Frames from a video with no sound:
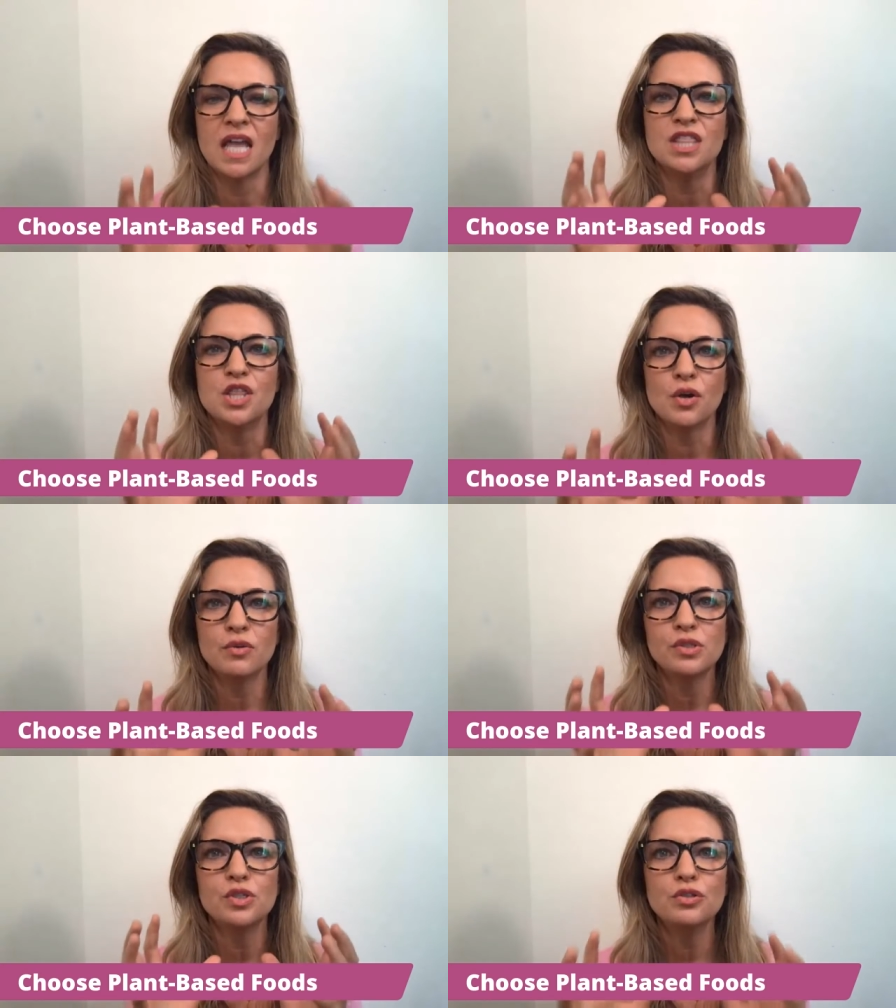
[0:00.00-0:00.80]
And
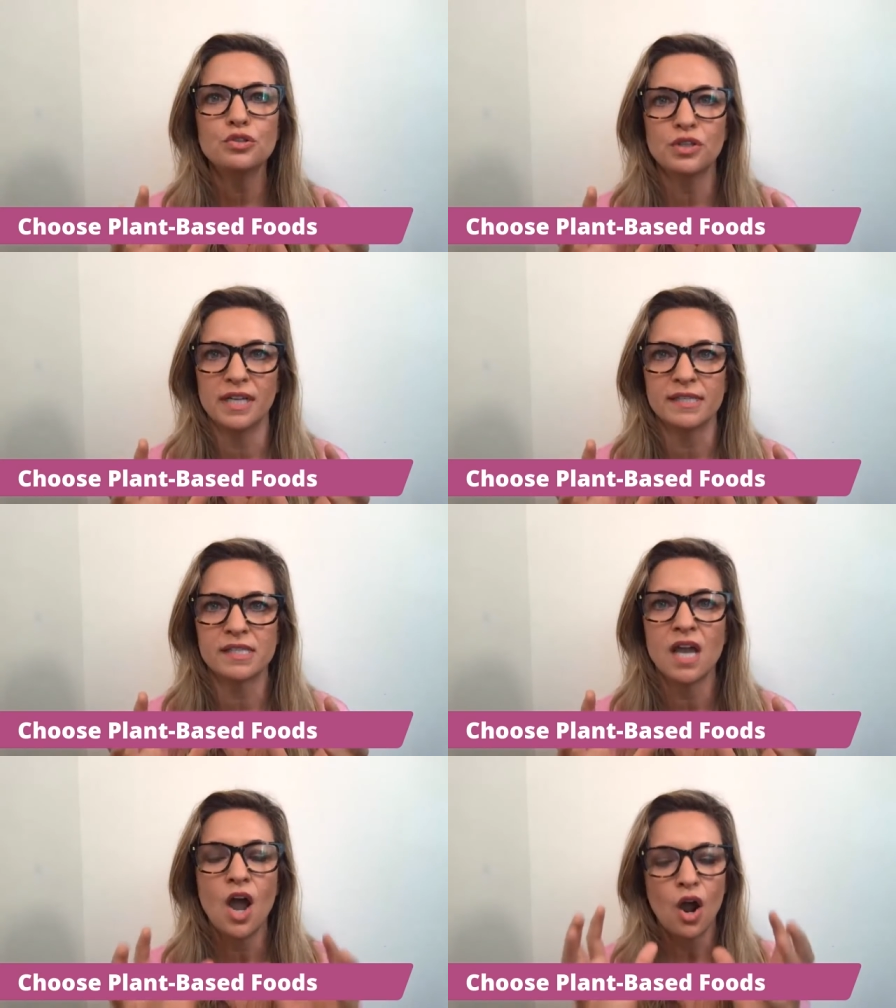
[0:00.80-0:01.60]
those
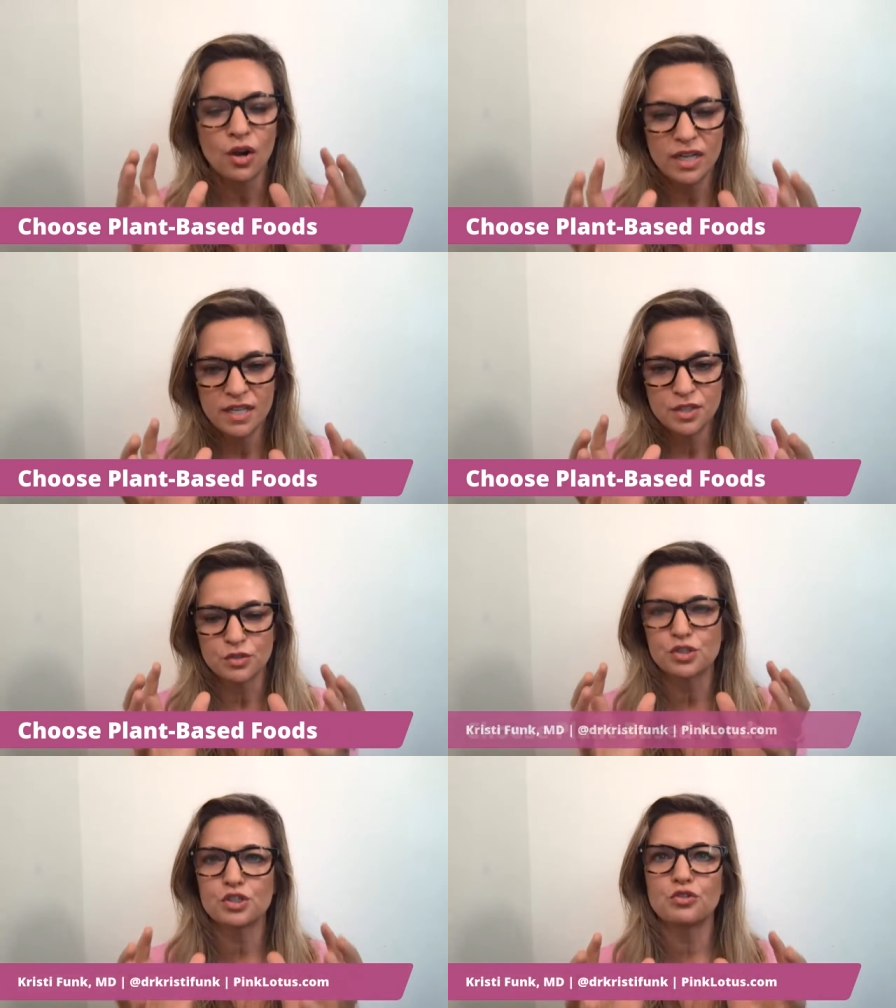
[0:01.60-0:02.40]
nutrients are either
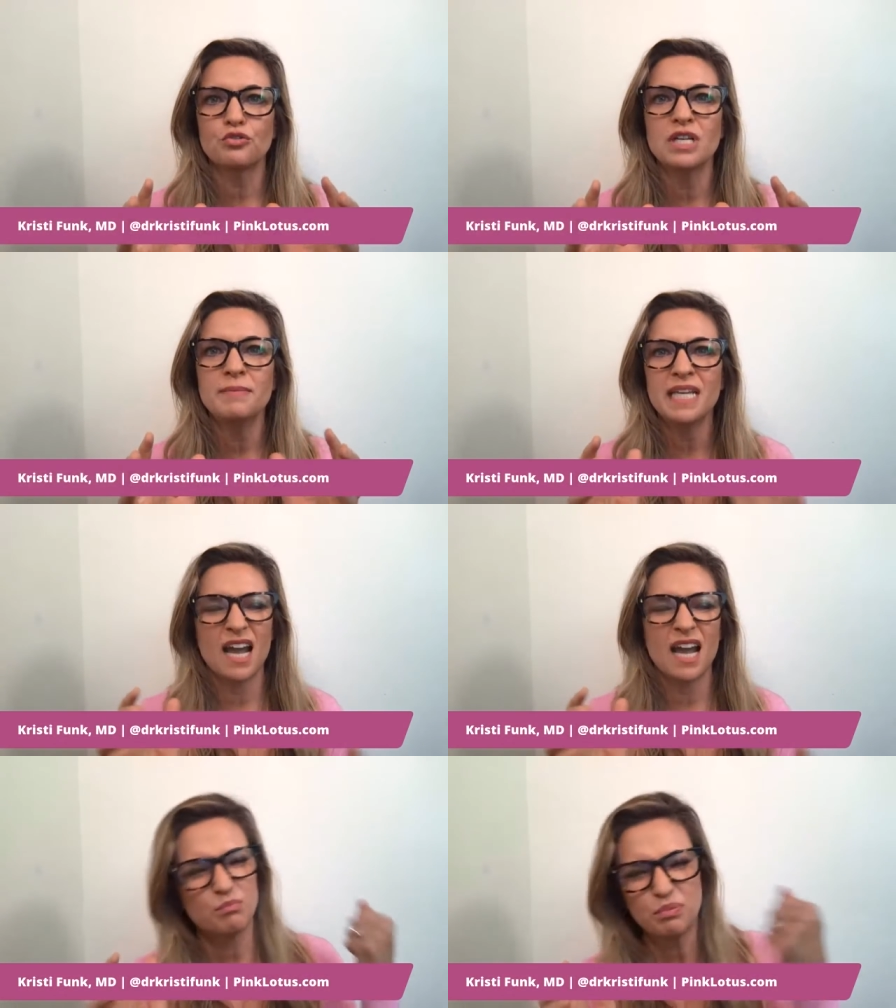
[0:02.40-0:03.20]
screaming
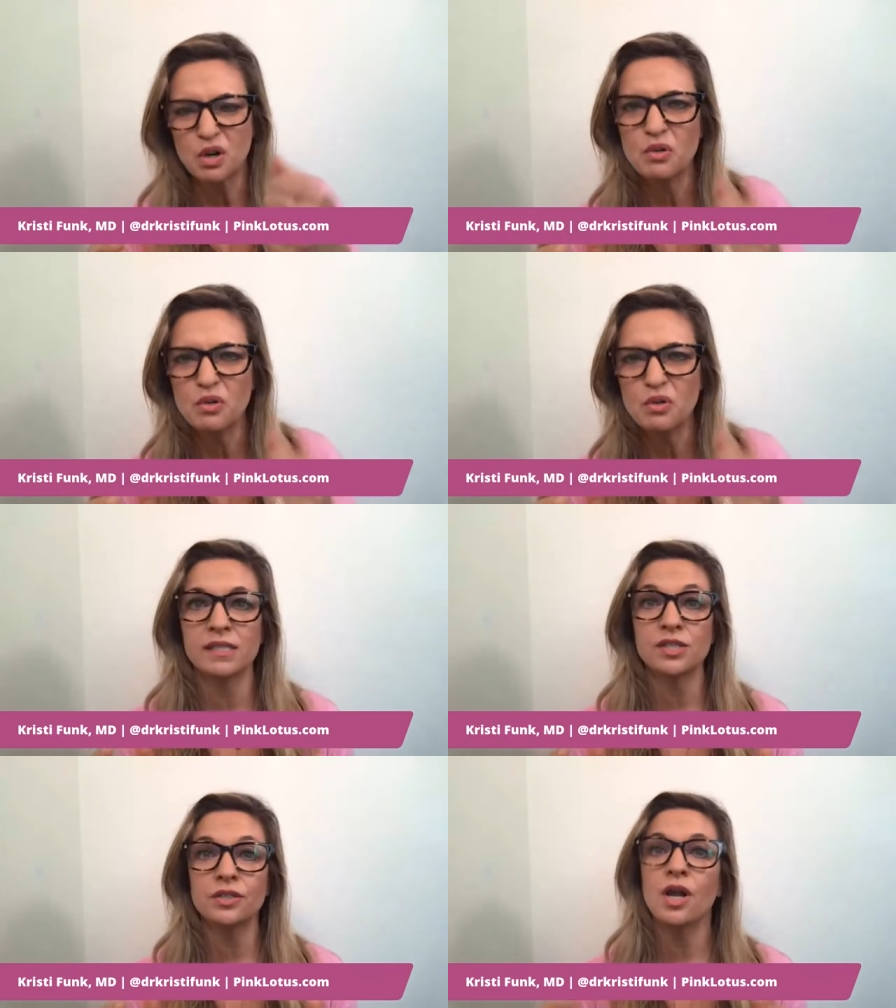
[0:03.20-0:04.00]
out pro
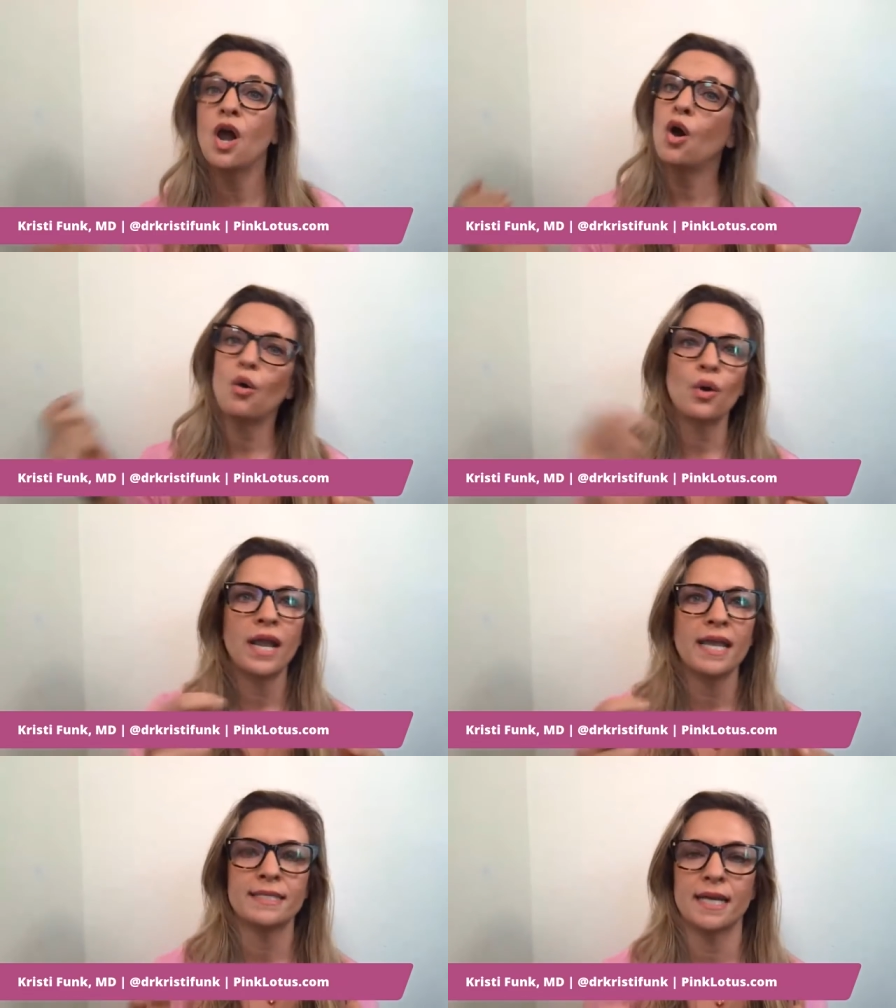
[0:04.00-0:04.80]
cancer
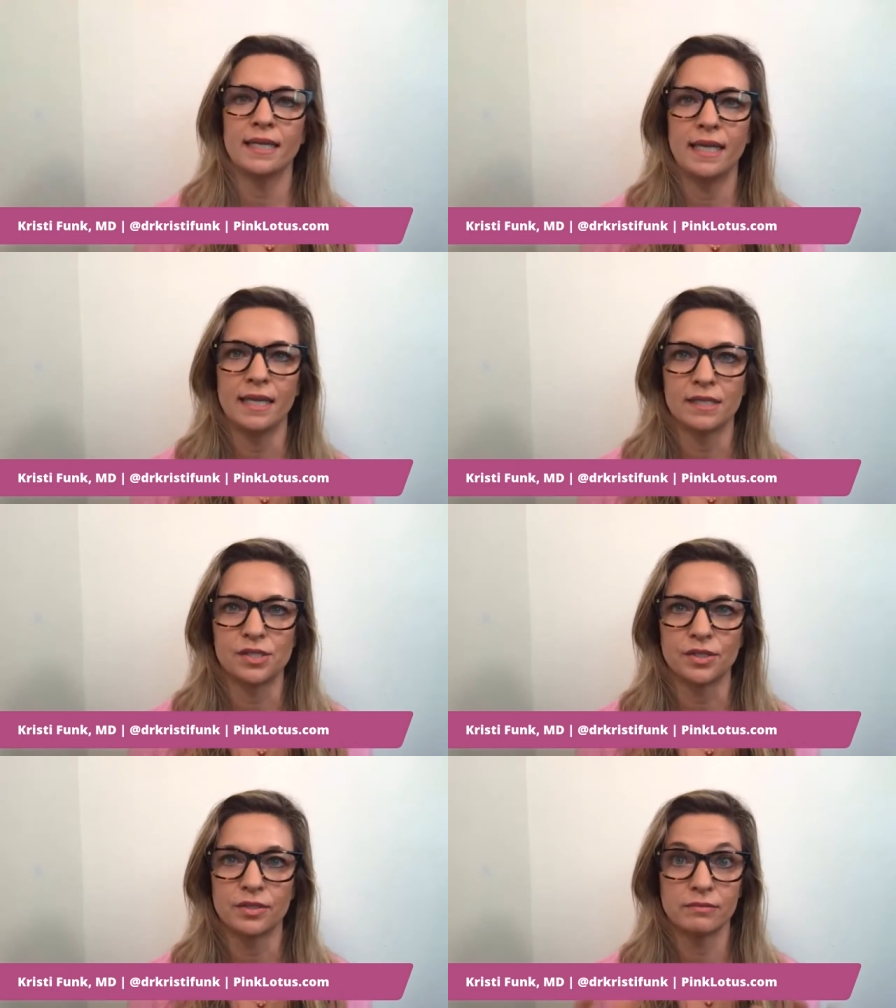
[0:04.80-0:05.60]
or anti
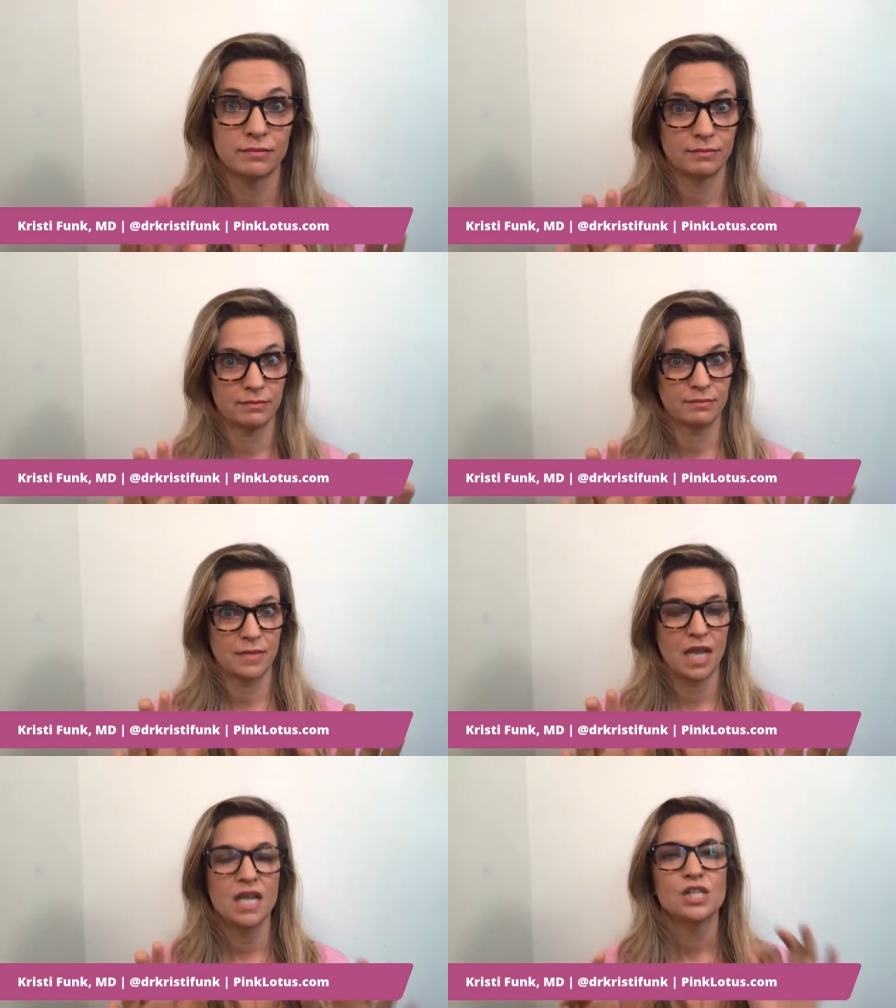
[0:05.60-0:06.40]
cancer.
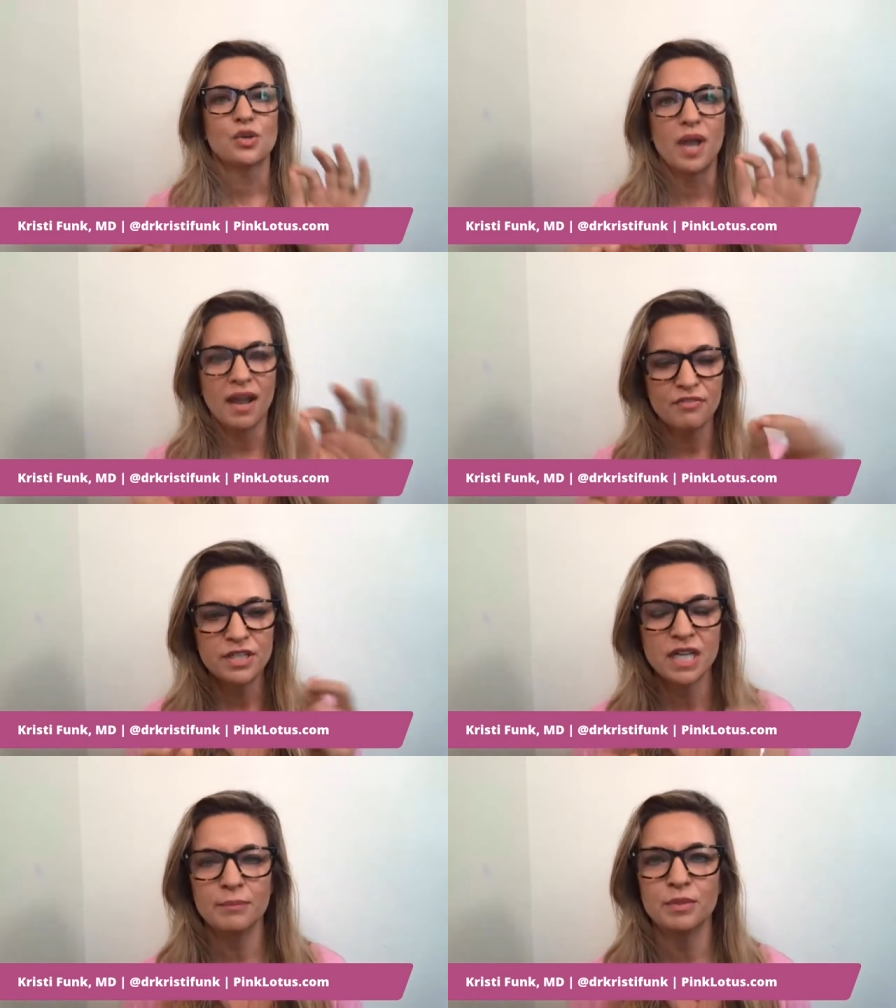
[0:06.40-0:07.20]
So
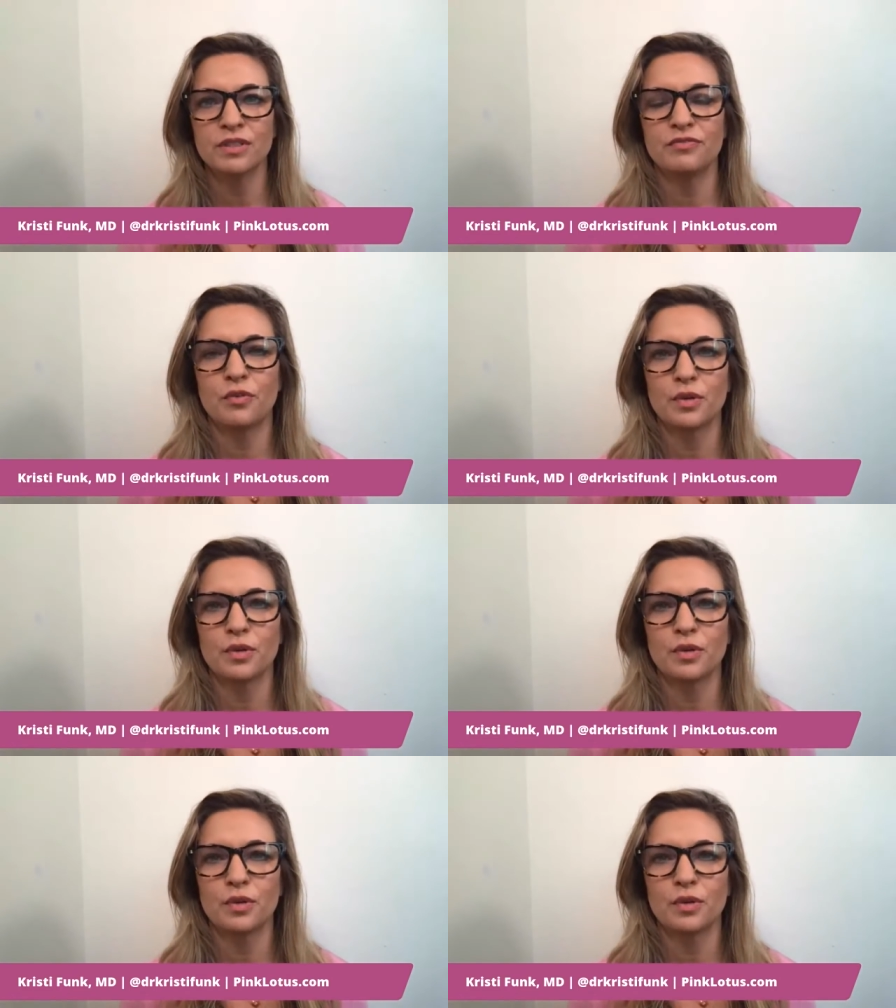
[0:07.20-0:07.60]
every time you lift